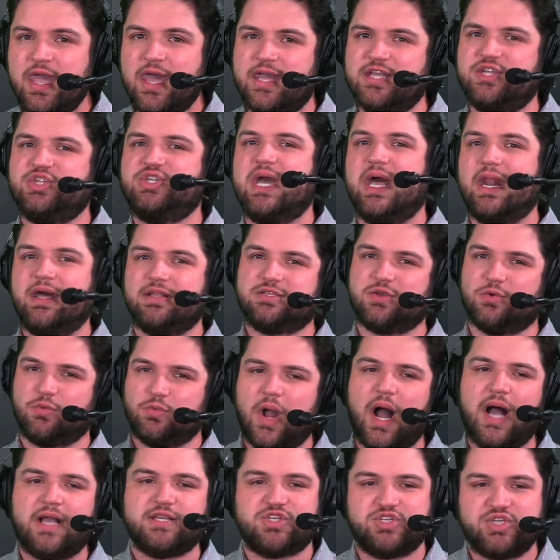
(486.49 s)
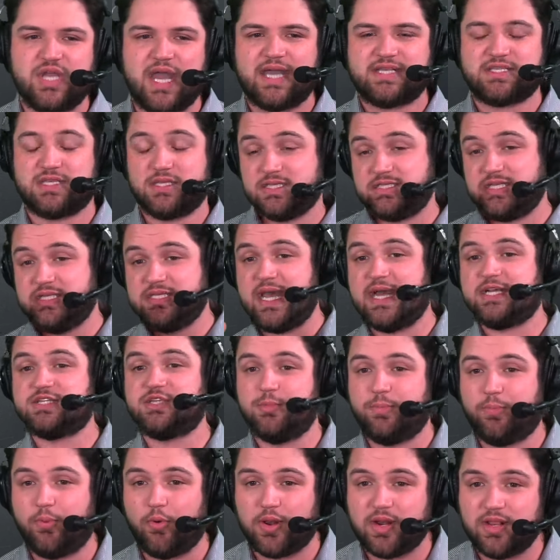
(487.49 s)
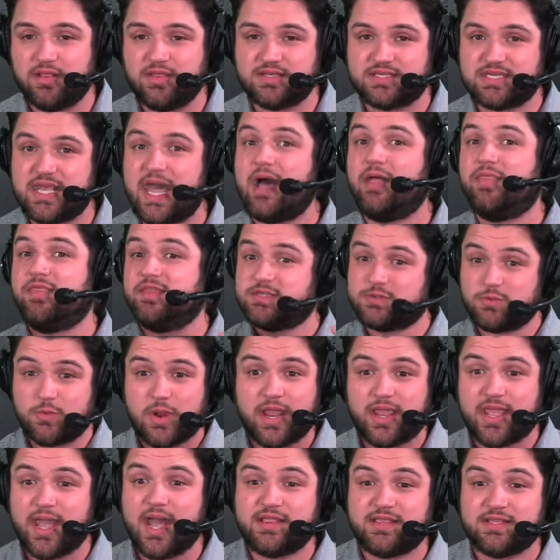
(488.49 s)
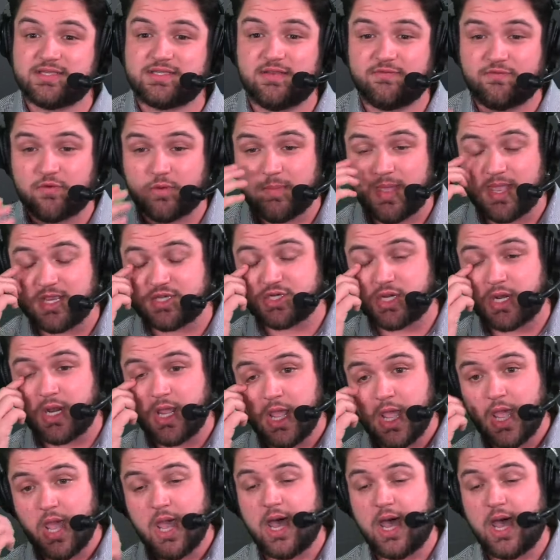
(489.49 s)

a shout-out to Ross Jackson because he actually pointed this out, and this is where I got this information.